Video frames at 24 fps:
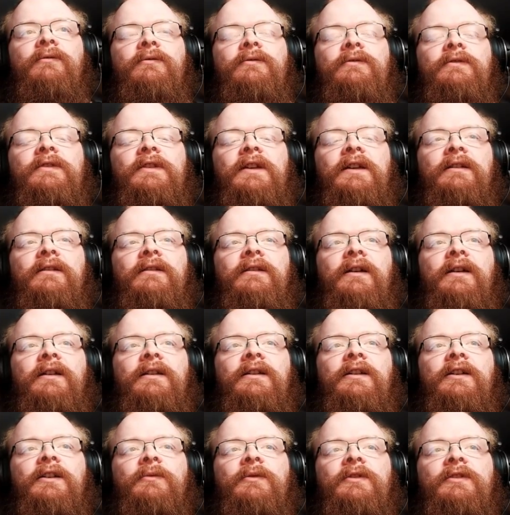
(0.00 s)
second line
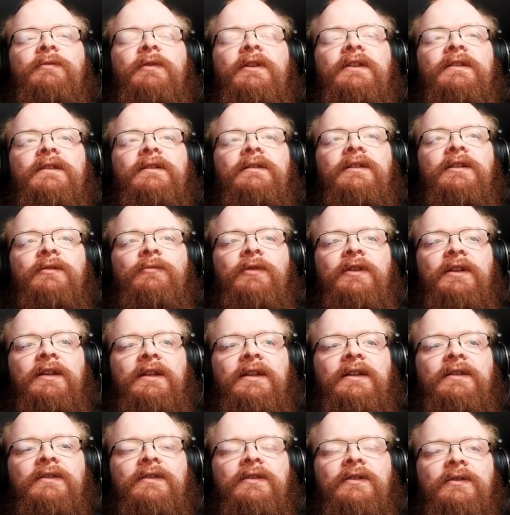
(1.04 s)
here, which makes it a little bit
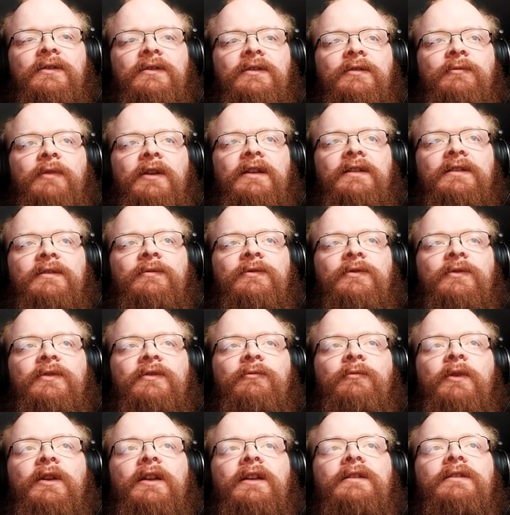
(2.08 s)
easier to make some sort
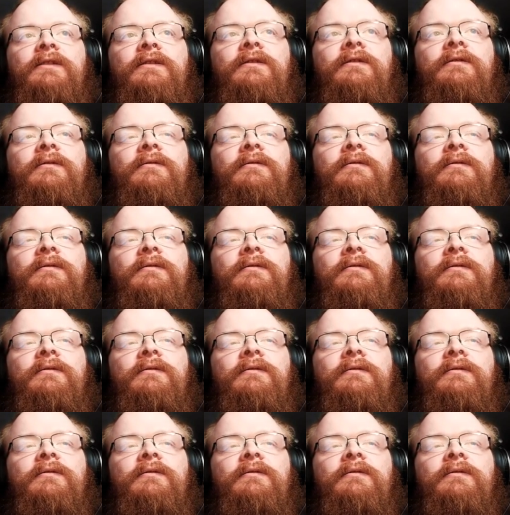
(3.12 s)
of base.